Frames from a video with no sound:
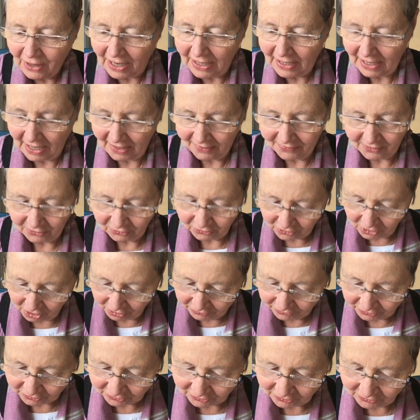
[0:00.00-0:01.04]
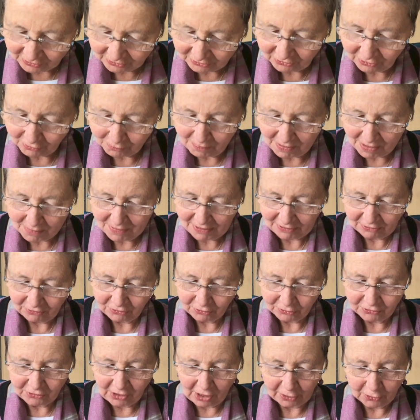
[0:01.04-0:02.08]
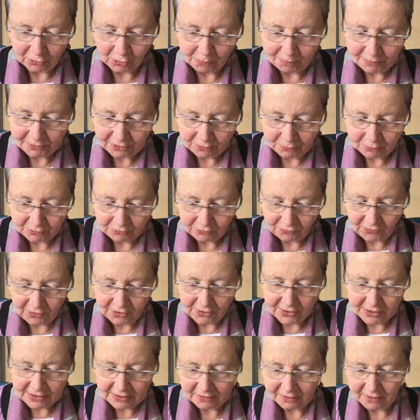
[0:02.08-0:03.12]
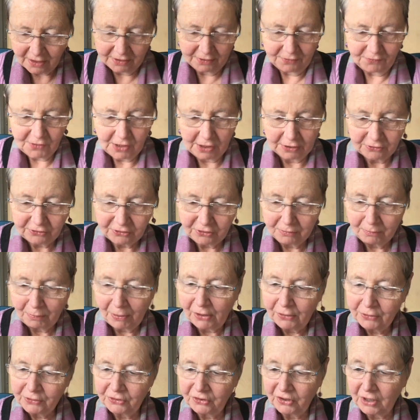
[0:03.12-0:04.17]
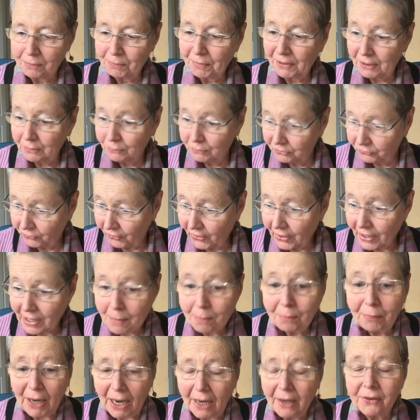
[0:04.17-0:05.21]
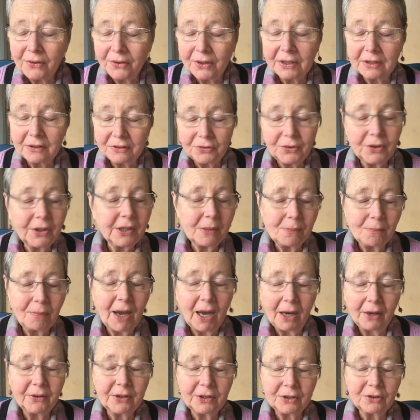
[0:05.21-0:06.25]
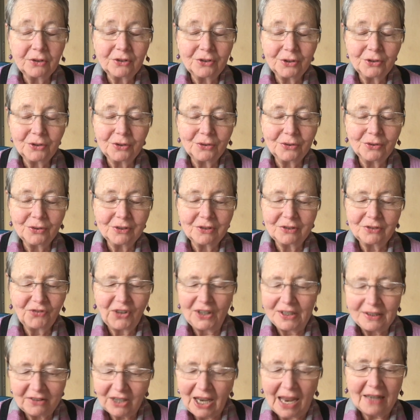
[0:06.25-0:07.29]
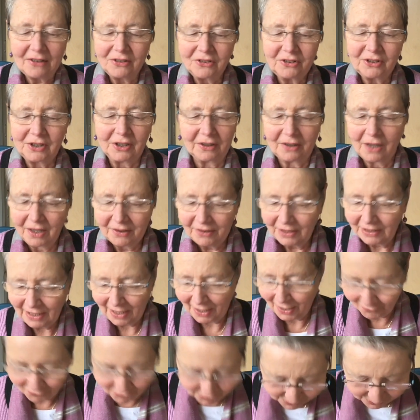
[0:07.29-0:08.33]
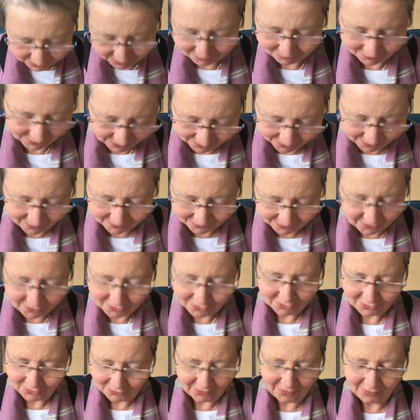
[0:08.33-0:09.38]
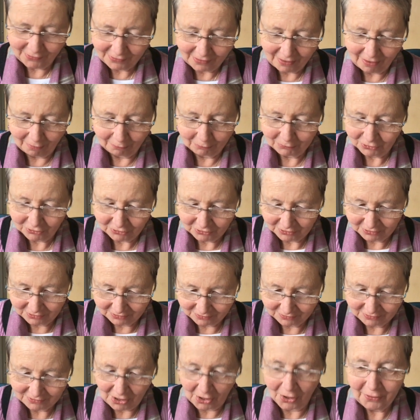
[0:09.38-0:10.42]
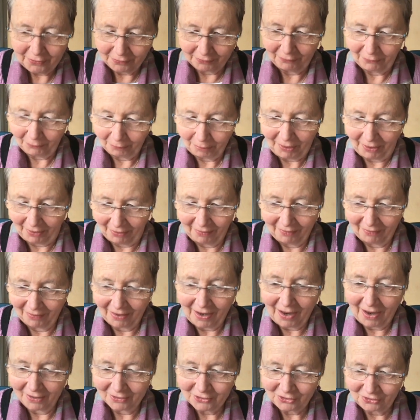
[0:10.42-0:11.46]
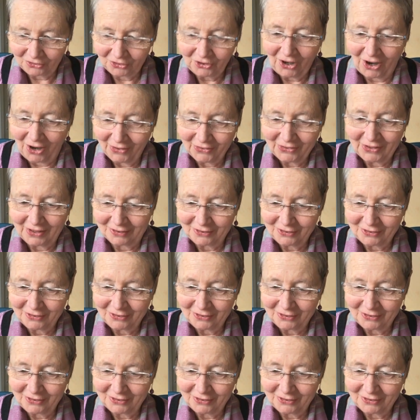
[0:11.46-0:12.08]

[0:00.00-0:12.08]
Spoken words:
I had this consciousness of my menstrual cycle, but it was very kind of nuts and boltsy, but it was very empowering. It's very empowering it's fantastic. I think every girl growing up should know about how to chart their